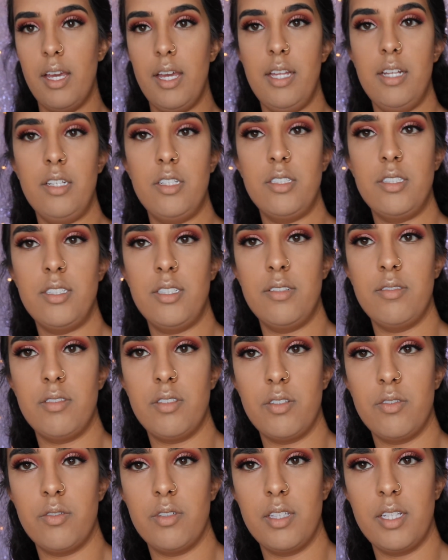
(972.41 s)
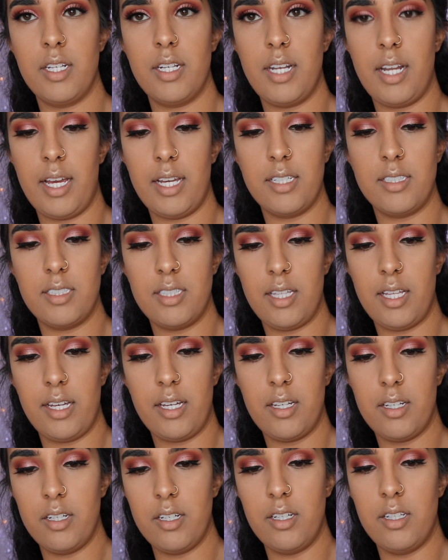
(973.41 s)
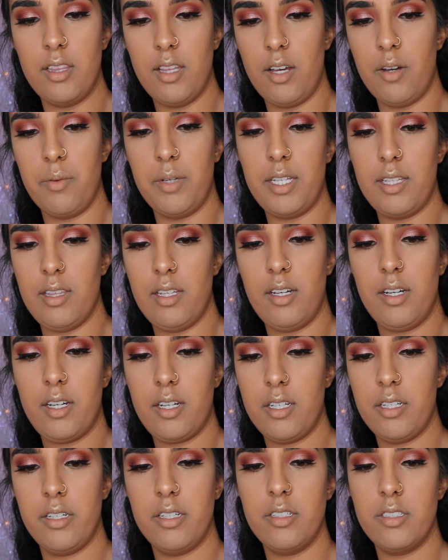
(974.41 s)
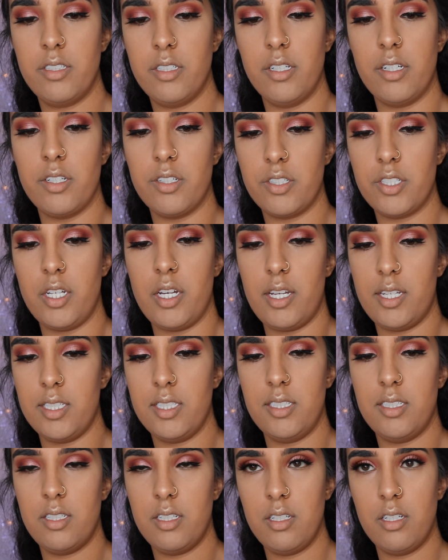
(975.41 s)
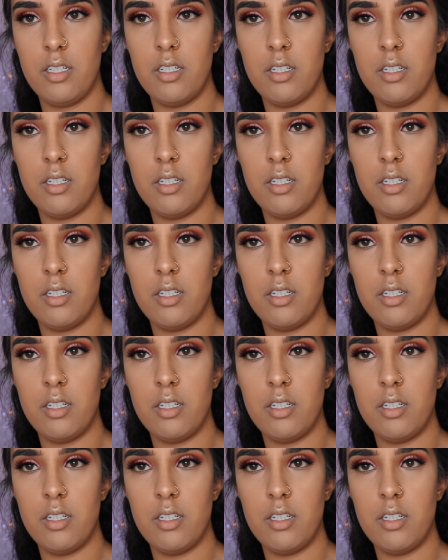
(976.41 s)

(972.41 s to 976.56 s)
And it just gives you a really nice, like, glowy look to your chest.